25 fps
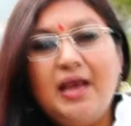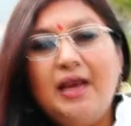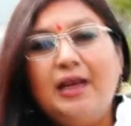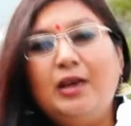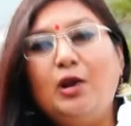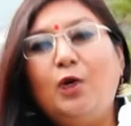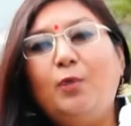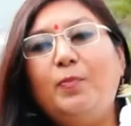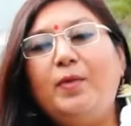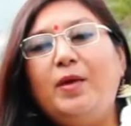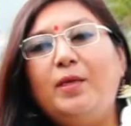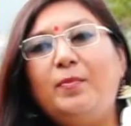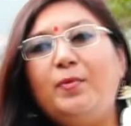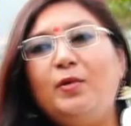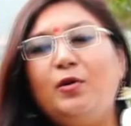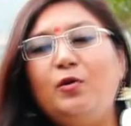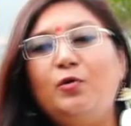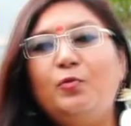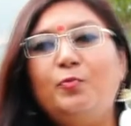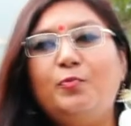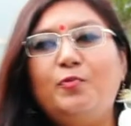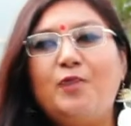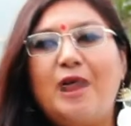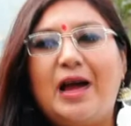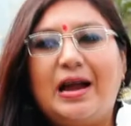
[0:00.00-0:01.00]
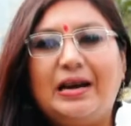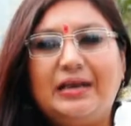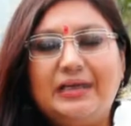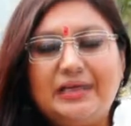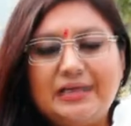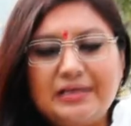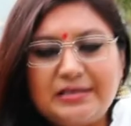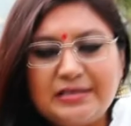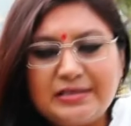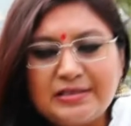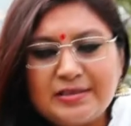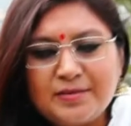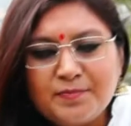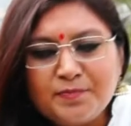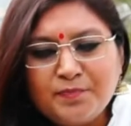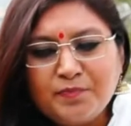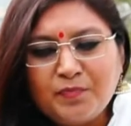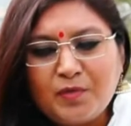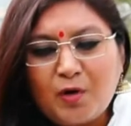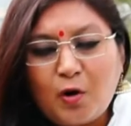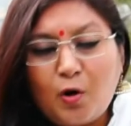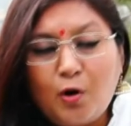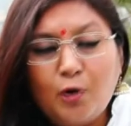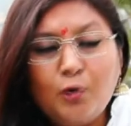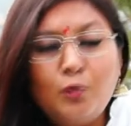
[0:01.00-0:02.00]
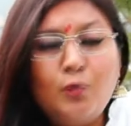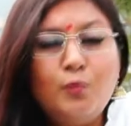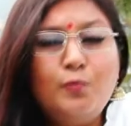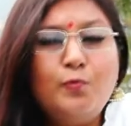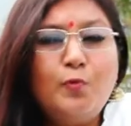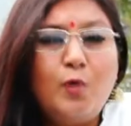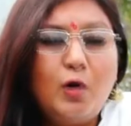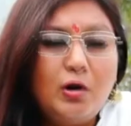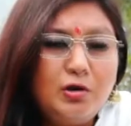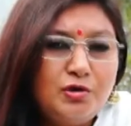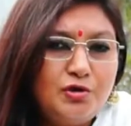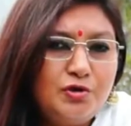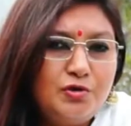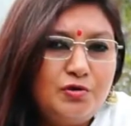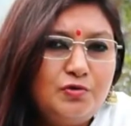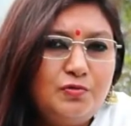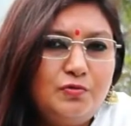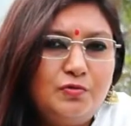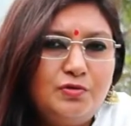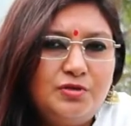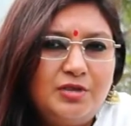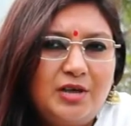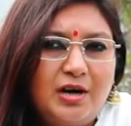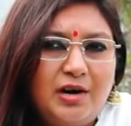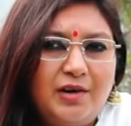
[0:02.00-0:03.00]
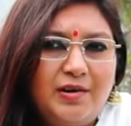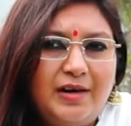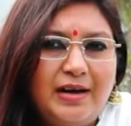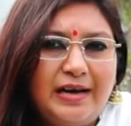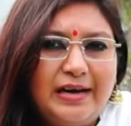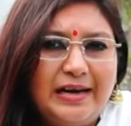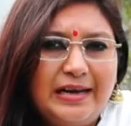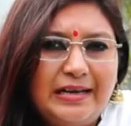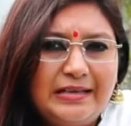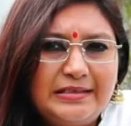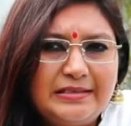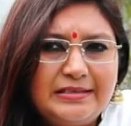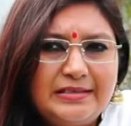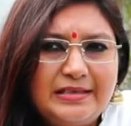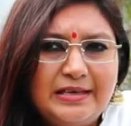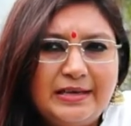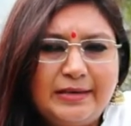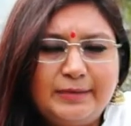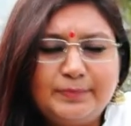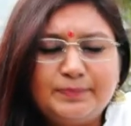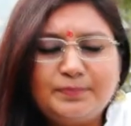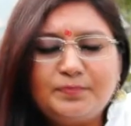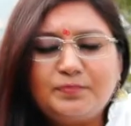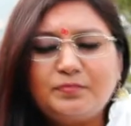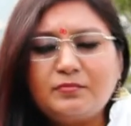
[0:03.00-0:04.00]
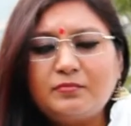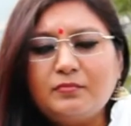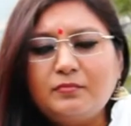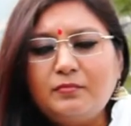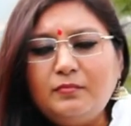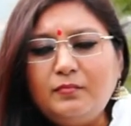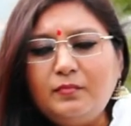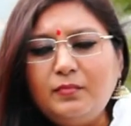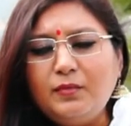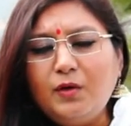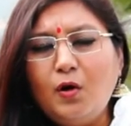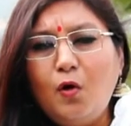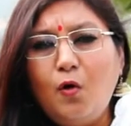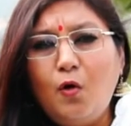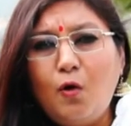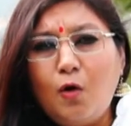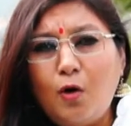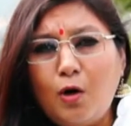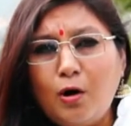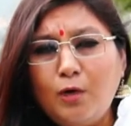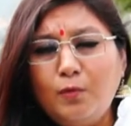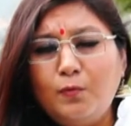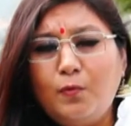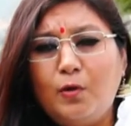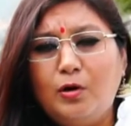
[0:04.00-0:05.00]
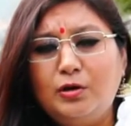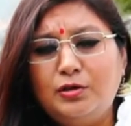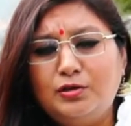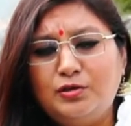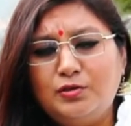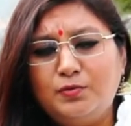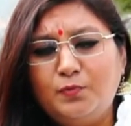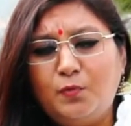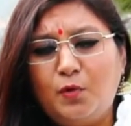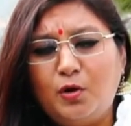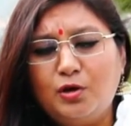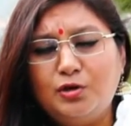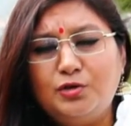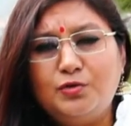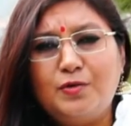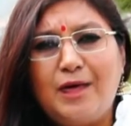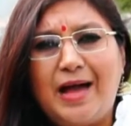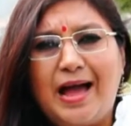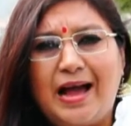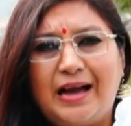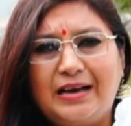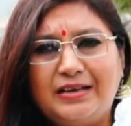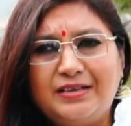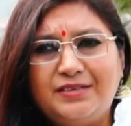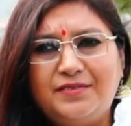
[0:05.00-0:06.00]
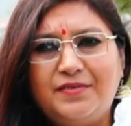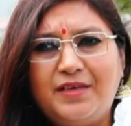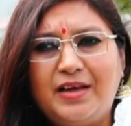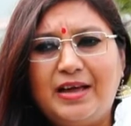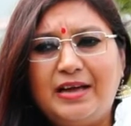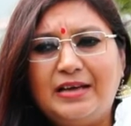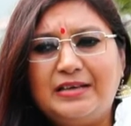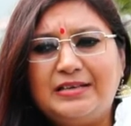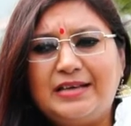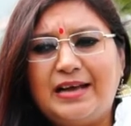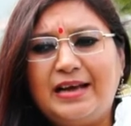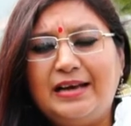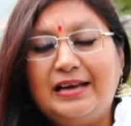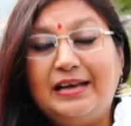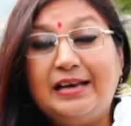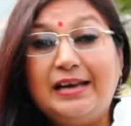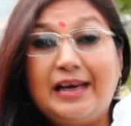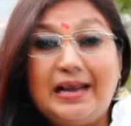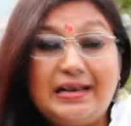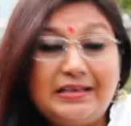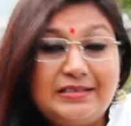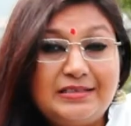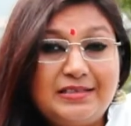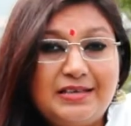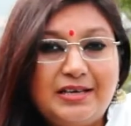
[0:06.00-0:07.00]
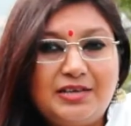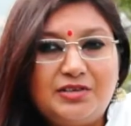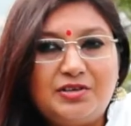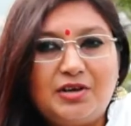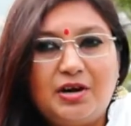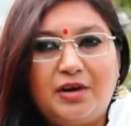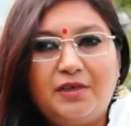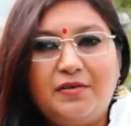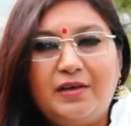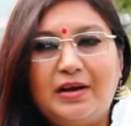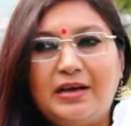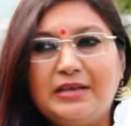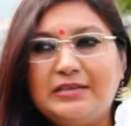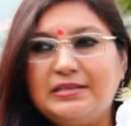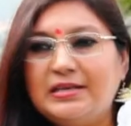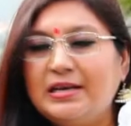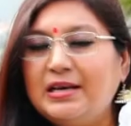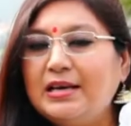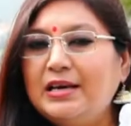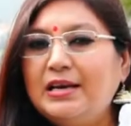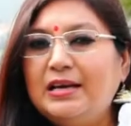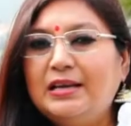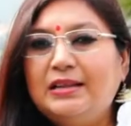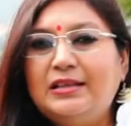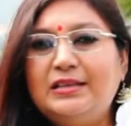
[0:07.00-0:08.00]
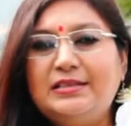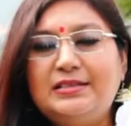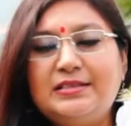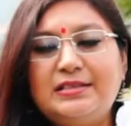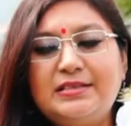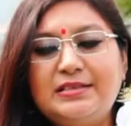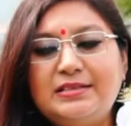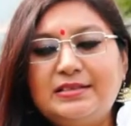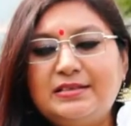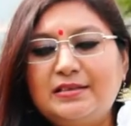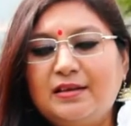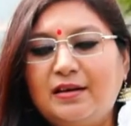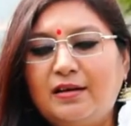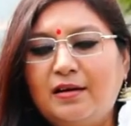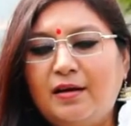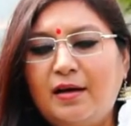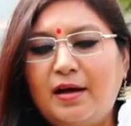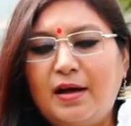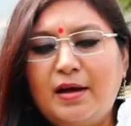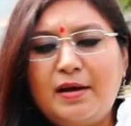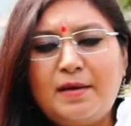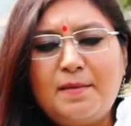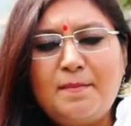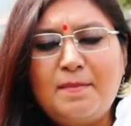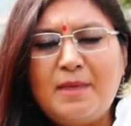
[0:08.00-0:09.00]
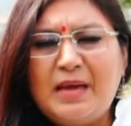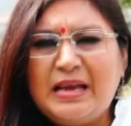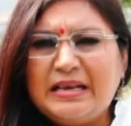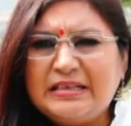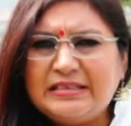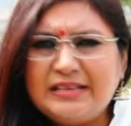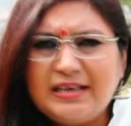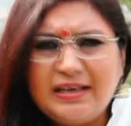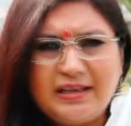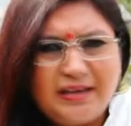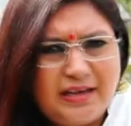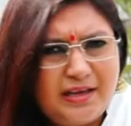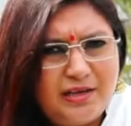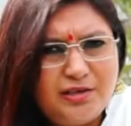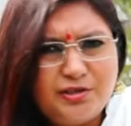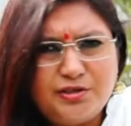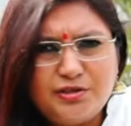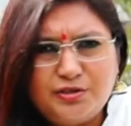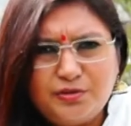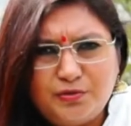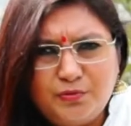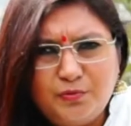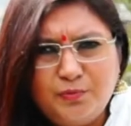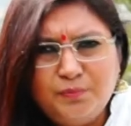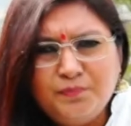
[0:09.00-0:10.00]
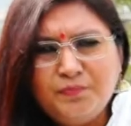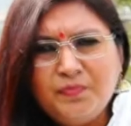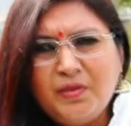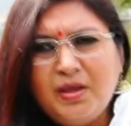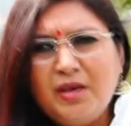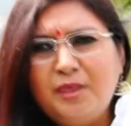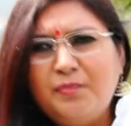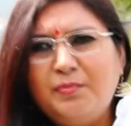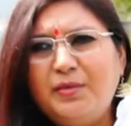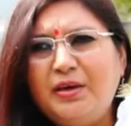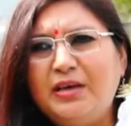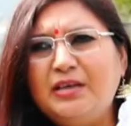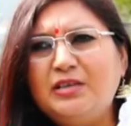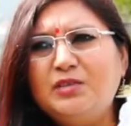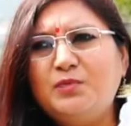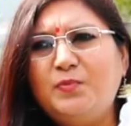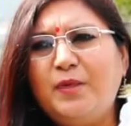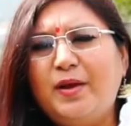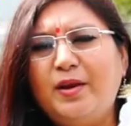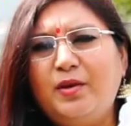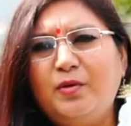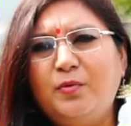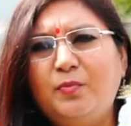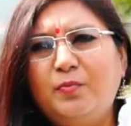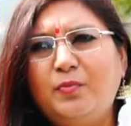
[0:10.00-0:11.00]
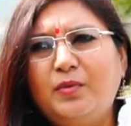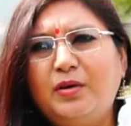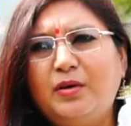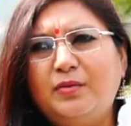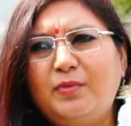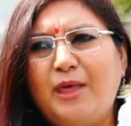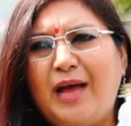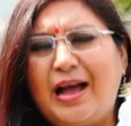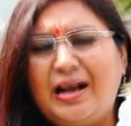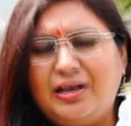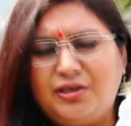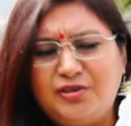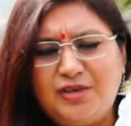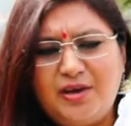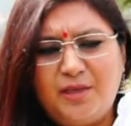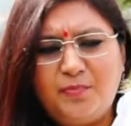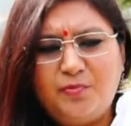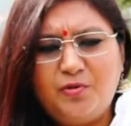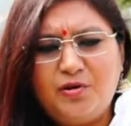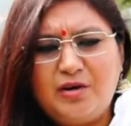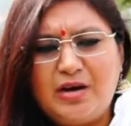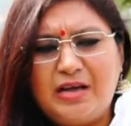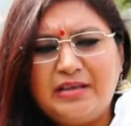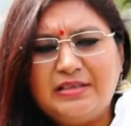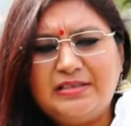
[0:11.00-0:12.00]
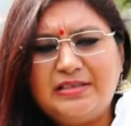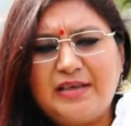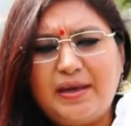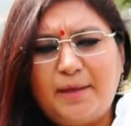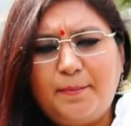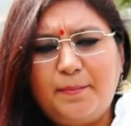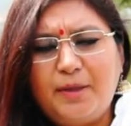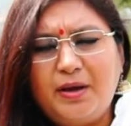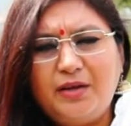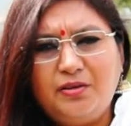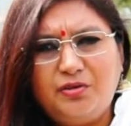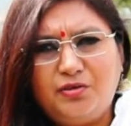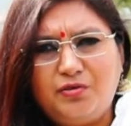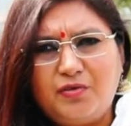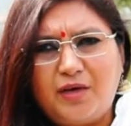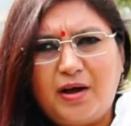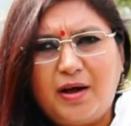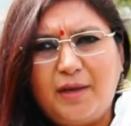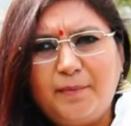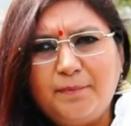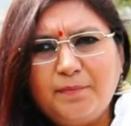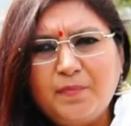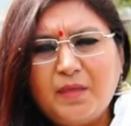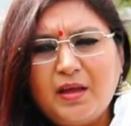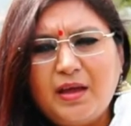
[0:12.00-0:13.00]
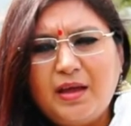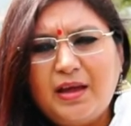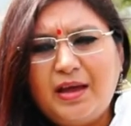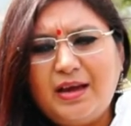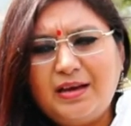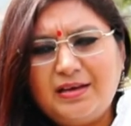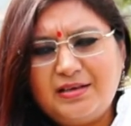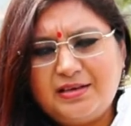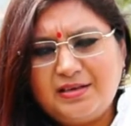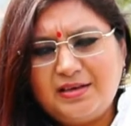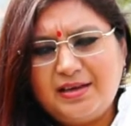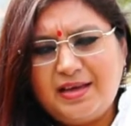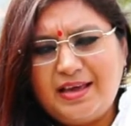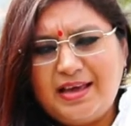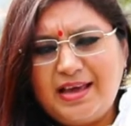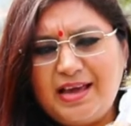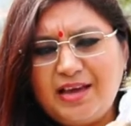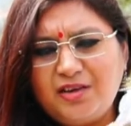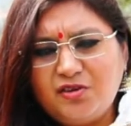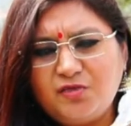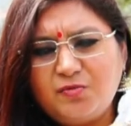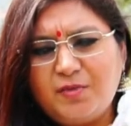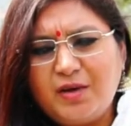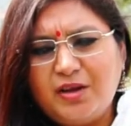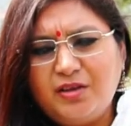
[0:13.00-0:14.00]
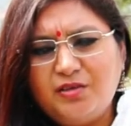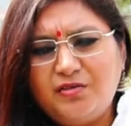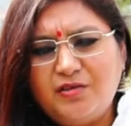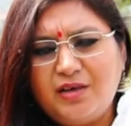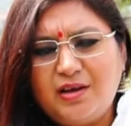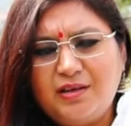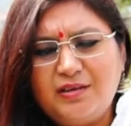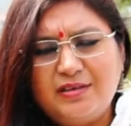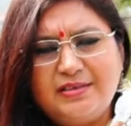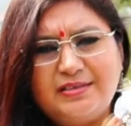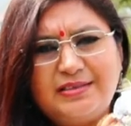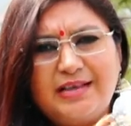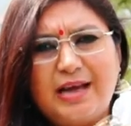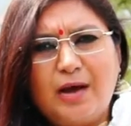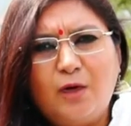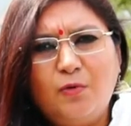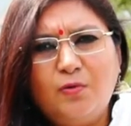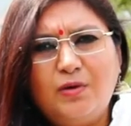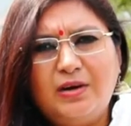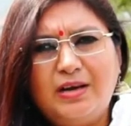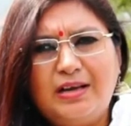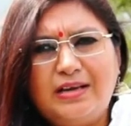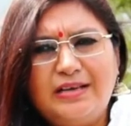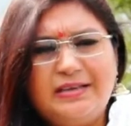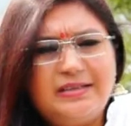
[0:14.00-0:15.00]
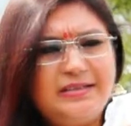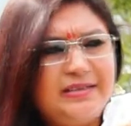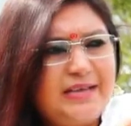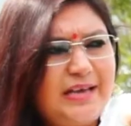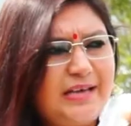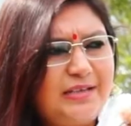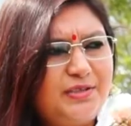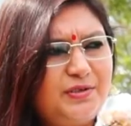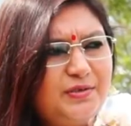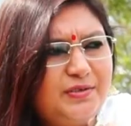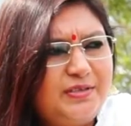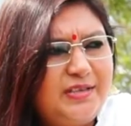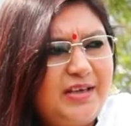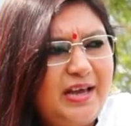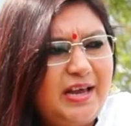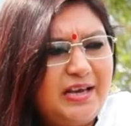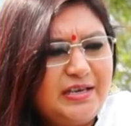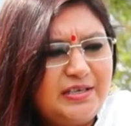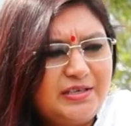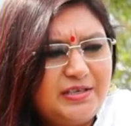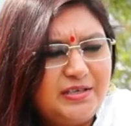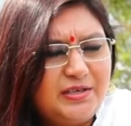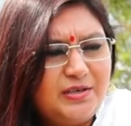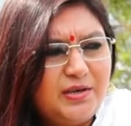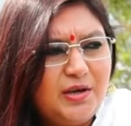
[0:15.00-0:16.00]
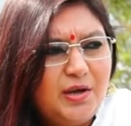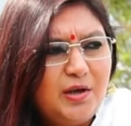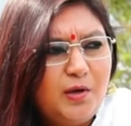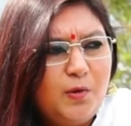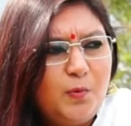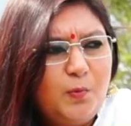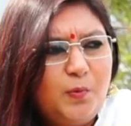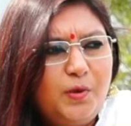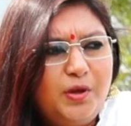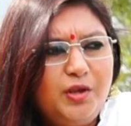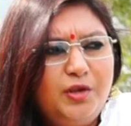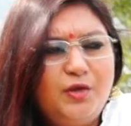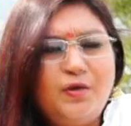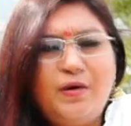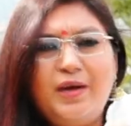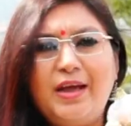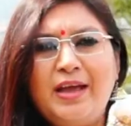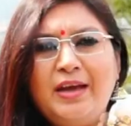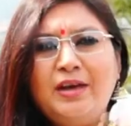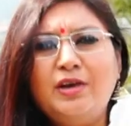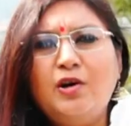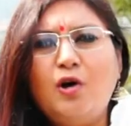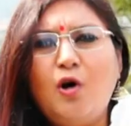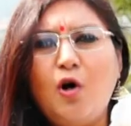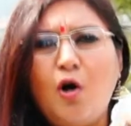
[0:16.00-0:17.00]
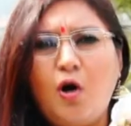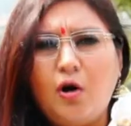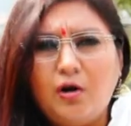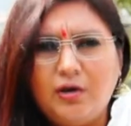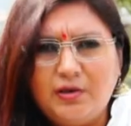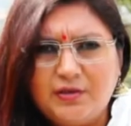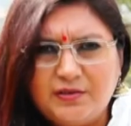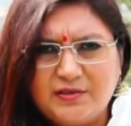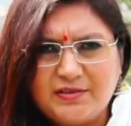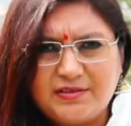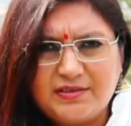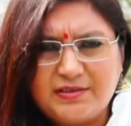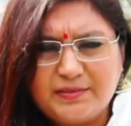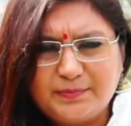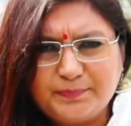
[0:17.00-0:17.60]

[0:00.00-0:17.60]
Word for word: Now people who practice or who want to do chakra cleansing or want, want to activate and cleanse their chakras, this is uh, an amazing thing to do, because when you actually pronounce a mantra, it, each mantra, the sound is associated with your inner organs.